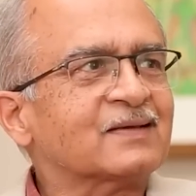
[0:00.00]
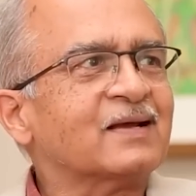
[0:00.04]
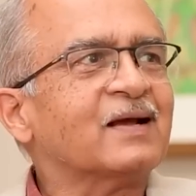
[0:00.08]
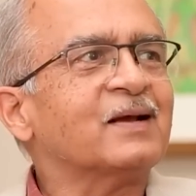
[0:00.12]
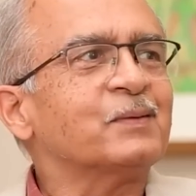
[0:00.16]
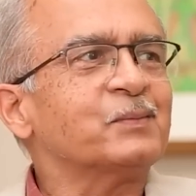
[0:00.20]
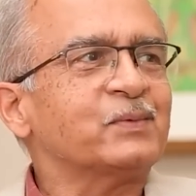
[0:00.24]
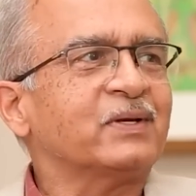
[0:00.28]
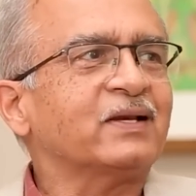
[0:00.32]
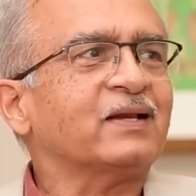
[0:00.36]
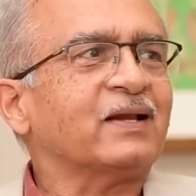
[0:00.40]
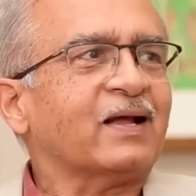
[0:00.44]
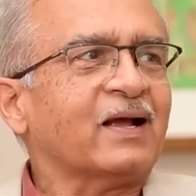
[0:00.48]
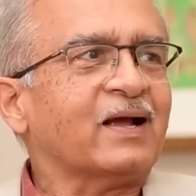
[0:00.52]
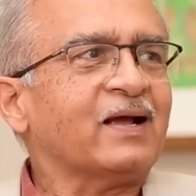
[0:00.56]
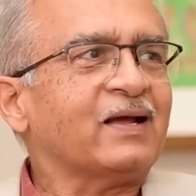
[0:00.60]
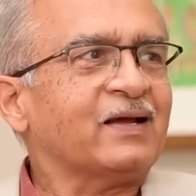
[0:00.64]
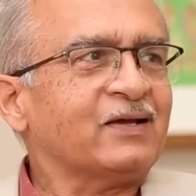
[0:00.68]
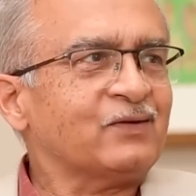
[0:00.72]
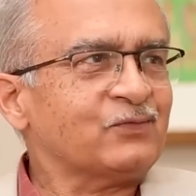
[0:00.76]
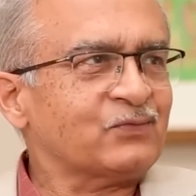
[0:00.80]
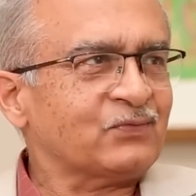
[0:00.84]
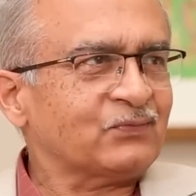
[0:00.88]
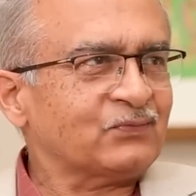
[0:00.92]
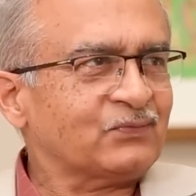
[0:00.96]
I mean, I
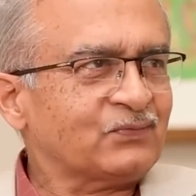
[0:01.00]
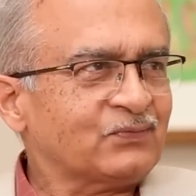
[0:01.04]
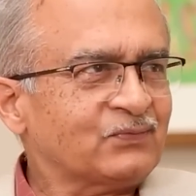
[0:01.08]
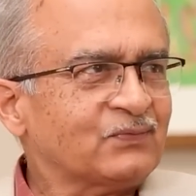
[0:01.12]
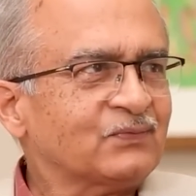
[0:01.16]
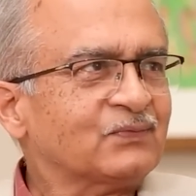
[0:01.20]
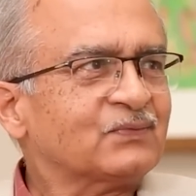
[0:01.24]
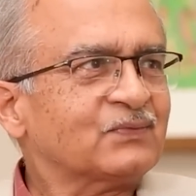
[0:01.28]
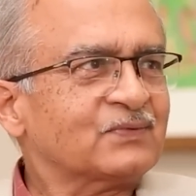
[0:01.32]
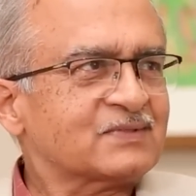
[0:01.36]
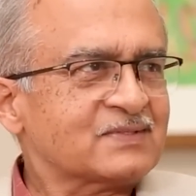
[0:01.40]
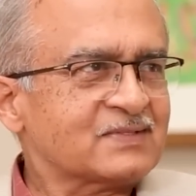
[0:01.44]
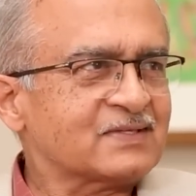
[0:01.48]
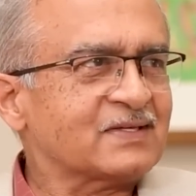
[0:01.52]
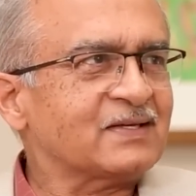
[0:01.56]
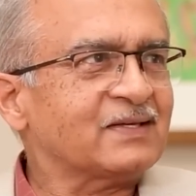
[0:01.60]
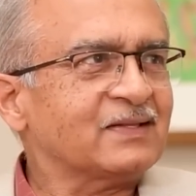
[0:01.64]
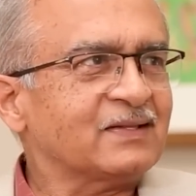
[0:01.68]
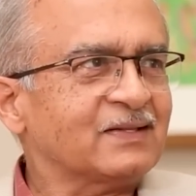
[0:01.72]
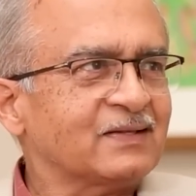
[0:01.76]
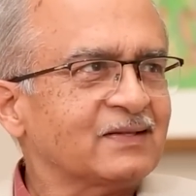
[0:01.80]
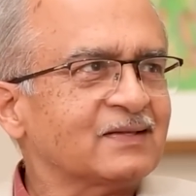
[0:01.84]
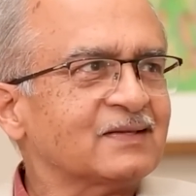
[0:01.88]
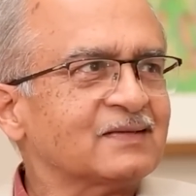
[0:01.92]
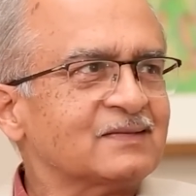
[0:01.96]
have
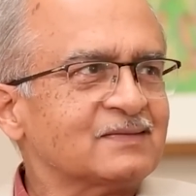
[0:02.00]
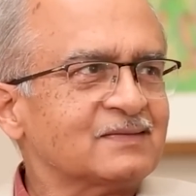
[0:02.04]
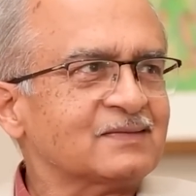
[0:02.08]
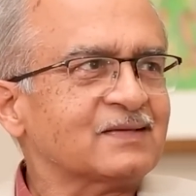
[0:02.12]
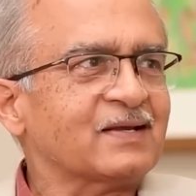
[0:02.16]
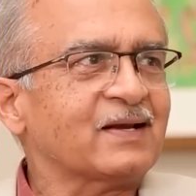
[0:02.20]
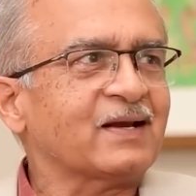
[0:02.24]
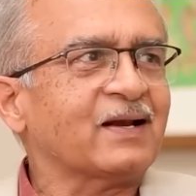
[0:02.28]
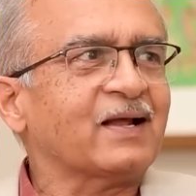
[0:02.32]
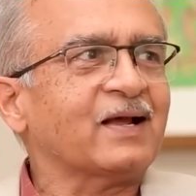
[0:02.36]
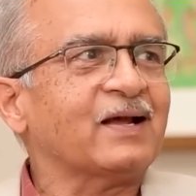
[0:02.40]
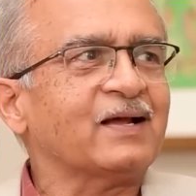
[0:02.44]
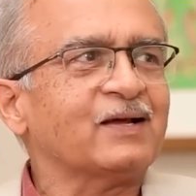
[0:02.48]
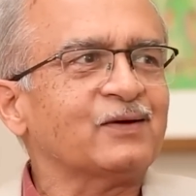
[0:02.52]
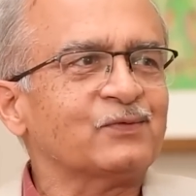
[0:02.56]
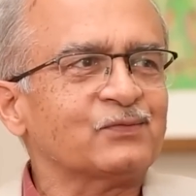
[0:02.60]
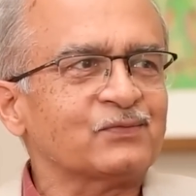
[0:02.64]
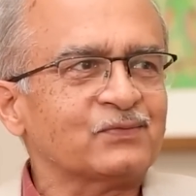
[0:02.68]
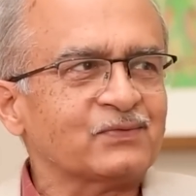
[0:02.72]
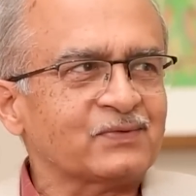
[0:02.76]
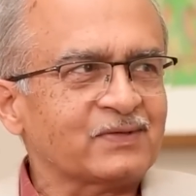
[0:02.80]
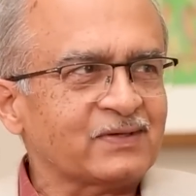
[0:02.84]
seen this and I have